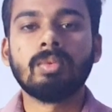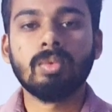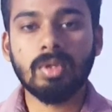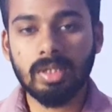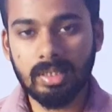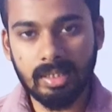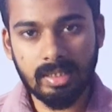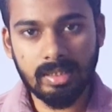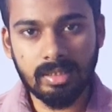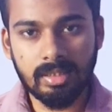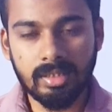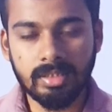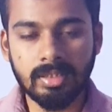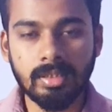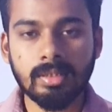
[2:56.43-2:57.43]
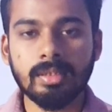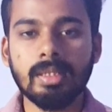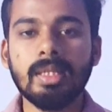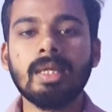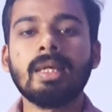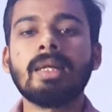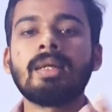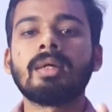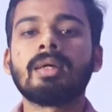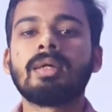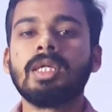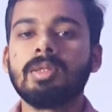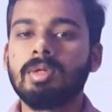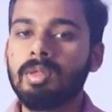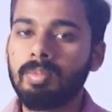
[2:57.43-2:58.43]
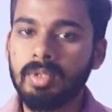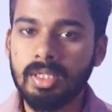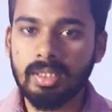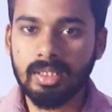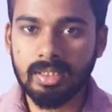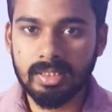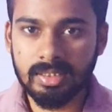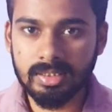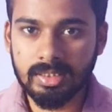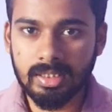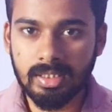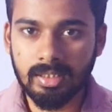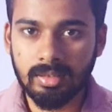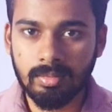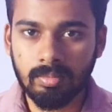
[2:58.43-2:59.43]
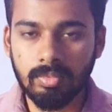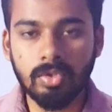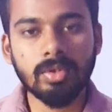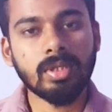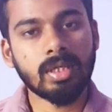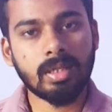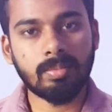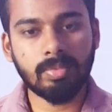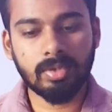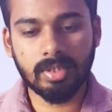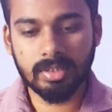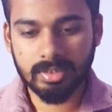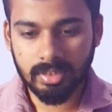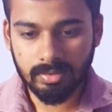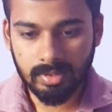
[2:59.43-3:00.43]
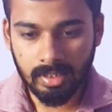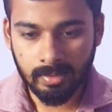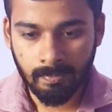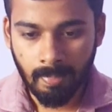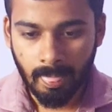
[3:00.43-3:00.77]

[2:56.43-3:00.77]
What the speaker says: volatile in nature, they get evaporated easily, both the components. Haudala?